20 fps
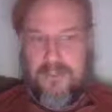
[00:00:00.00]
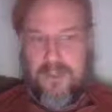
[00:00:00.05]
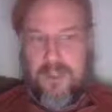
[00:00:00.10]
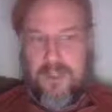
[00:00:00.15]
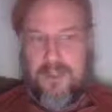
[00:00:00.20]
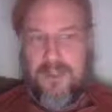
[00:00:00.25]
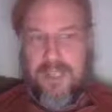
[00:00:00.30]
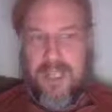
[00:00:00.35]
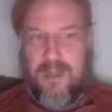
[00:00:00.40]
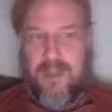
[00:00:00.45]

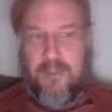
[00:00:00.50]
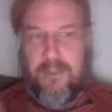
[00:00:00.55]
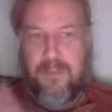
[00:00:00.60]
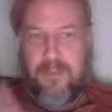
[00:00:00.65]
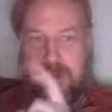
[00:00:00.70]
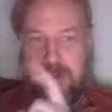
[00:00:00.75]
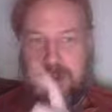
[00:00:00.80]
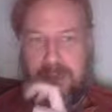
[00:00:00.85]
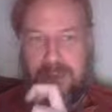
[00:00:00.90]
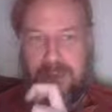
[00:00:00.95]
Figuring out
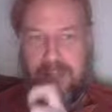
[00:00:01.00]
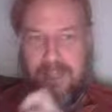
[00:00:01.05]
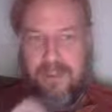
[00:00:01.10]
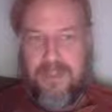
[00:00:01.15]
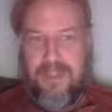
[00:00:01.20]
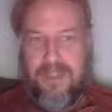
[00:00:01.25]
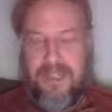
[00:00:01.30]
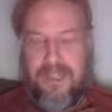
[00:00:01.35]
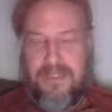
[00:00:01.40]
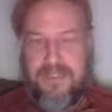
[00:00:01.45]
Broca's
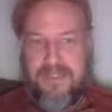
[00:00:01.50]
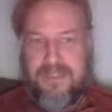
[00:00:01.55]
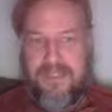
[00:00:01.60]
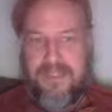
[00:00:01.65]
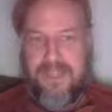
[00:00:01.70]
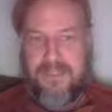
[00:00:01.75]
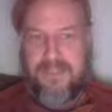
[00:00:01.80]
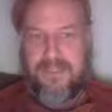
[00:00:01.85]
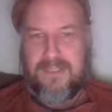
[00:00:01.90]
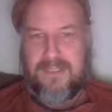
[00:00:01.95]
area as a
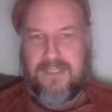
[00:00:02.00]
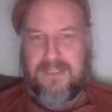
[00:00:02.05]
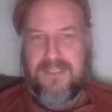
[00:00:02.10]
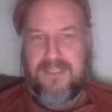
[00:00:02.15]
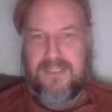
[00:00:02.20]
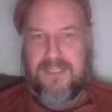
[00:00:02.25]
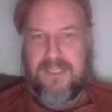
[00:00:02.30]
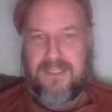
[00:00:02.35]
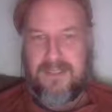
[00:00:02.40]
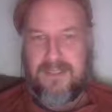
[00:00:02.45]
task
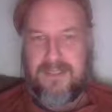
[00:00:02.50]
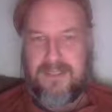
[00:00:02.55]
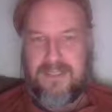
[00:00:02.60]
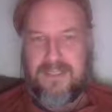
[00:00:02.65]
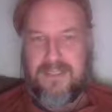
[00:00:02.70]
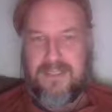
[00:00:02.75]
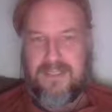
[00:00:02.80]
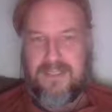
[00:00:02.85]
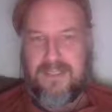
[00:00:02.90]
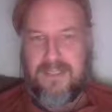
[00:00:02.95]
doesn't
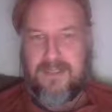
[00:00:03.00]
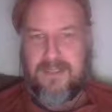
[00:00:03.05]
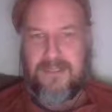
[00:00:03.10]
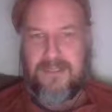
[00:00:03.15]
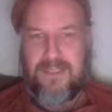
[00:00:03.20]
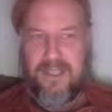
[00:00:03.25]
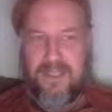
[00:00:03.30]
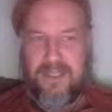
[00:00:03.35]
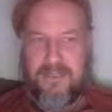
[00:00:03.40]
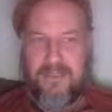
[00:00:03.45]
guarantee us to give us
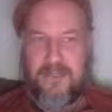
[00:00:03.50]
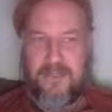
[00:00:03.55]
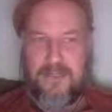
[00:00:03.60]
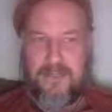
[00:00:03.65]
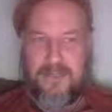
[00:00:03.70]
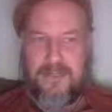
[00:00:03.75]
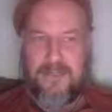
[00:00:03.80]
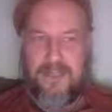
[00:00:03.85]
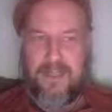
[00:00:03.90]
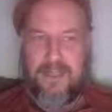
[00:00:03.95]

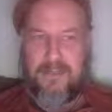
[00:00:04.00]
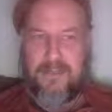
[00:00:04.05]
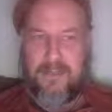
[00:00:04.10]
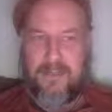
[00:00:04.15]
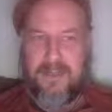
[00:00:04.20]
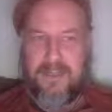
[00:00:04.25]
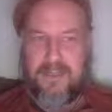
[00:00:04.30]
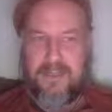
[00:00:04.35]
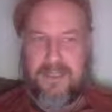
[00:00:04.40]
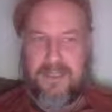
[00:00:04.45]
answers that we
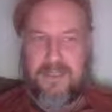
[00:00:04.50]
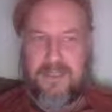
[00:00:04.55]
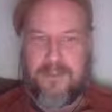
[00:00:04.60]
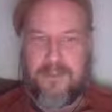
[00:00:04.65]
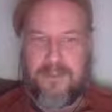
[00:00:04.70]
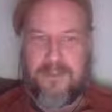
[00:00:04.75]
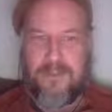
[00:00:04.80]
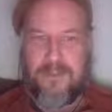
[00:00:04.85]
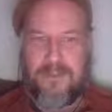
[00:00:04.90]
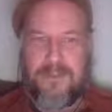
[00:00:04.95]
want or can
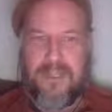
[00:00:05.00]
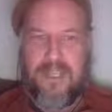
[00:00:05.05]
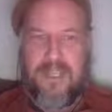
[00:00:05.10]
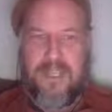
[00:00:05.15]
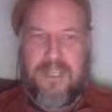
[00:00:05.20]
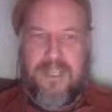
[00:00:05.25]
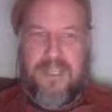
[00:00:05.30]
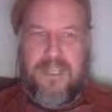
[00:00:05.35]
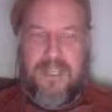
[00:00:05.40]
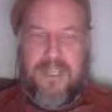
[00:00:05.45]
use,
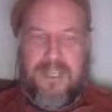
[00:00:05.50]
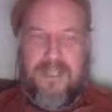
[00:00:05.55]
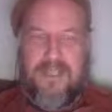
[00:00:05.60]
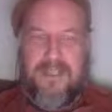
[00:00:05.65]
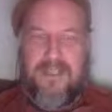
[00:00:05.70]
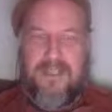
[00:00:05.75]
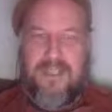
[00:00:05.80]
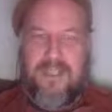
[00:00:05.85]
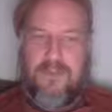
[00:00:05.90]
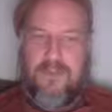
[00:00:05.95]
and
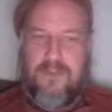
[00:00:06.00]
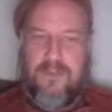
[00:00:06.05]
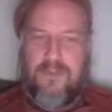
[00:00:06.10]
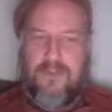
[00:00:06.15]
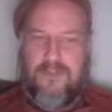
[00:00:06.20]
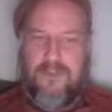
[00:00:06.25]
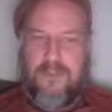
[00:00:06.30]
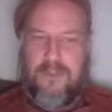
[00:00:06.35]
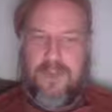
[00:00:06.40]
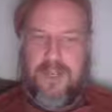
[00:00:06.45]
it can even
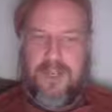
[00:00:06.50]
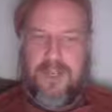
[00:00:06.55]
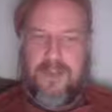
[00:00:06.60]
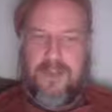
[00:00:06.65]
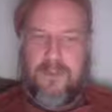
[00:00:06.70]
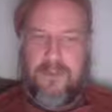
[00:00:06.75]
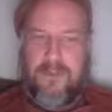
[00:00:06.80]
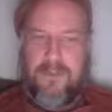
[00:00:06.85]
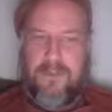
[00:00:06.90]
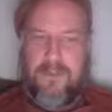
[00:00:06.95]

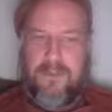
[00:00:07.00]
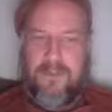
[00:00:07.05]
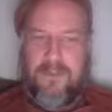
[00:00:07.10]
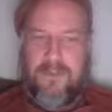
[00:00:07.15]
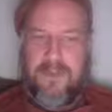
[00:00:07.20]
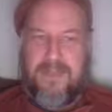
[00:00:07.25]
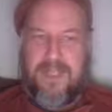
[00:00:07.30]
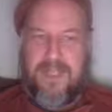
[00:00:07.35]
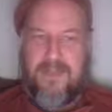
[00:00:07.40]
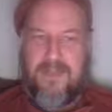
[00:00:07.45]
framing
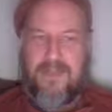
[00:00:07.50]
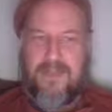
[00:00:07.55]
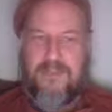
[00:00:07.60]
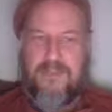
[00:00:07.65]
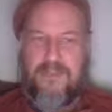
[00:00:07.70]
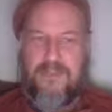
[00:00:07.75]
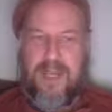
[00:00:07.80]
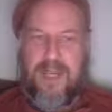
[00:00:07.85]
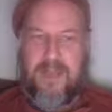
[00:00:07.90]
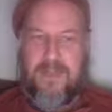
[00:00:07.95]

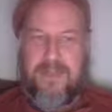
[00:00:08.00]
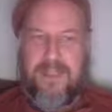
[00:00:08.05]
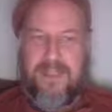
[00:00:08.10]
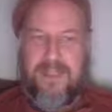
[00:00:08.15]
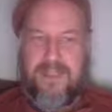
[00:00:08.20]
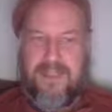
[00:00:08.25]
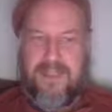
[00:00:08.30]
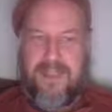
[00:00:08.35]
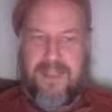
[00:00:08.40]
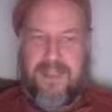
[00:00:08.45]

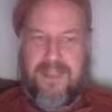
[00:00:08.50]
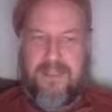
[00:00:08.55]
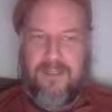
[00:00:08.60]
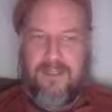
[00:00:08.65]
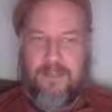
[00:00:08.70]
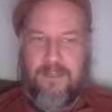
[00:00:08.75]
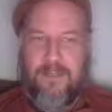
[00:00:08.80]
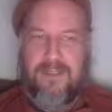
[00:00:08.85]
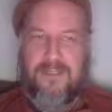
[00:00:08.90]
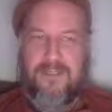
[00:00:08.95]
it
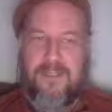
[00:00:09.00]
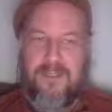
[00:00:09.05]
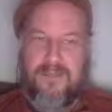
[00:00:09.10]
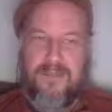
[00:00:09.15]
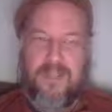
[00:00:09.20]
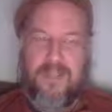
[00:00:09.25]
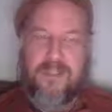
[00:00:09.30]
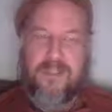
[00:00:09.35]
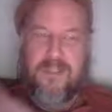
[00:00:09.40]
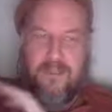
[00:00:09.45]
as what's the
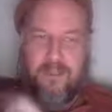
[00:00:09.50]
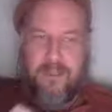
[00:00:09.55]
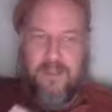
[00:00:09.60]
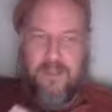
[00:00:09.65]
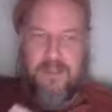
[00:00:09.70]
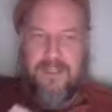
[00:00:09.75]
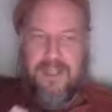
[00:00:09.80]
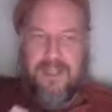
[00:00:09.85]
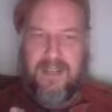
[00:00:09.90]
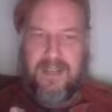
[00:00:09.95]
function of
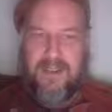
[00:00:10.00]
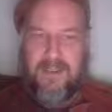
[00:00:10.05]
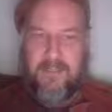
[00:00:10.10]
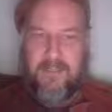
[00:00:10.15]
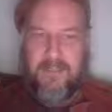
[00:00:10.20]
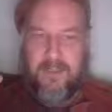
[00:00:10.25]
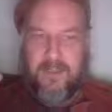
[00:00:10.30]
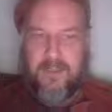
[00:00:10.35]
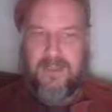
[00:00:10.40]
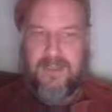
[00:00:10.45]

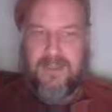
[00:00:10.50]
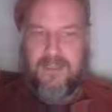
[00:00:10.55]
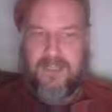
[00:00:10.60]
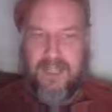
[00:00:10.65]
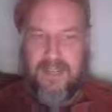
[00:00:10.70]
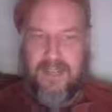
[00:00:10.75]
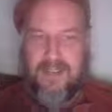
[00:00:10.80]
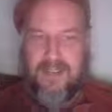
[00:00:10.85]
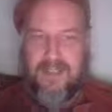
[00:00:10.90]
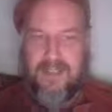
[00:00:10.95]
Broca's
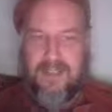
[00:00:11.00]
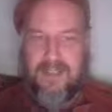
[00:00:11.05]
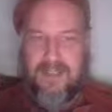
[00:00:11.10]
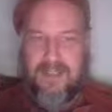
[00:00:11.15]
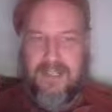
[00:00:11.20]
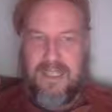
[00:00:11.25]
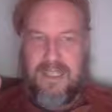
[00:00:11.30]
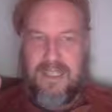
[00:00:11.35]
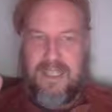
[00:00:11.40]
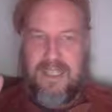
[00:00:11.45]
area
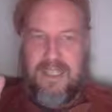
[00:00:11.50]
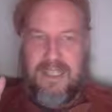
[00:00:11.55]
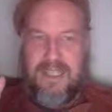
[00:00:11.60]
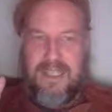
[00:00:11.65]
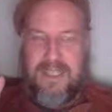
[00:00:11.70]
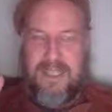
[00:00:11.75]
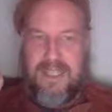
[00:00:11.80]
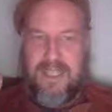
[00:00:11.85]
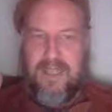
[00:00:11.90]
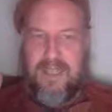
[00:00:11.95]

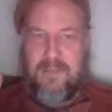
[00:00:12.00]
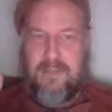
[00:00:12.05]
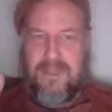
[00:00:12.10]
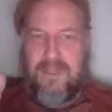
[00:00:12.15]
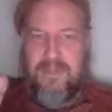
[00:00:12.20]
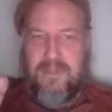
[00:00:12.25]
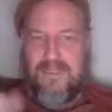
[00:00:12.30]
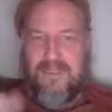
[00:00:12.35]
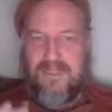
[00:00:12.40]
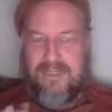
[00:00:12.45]
can be
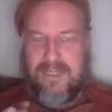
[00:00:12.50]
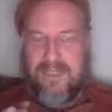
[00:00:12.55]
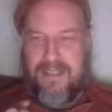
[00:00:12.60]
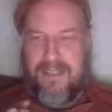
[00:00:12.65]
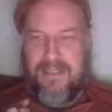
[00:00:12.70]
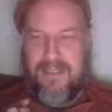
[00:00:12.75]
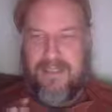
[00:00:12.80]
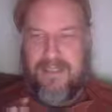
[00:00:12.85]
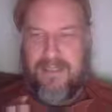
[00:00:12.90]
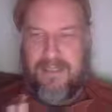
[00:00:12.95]

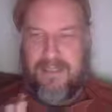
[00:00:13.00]
misleading.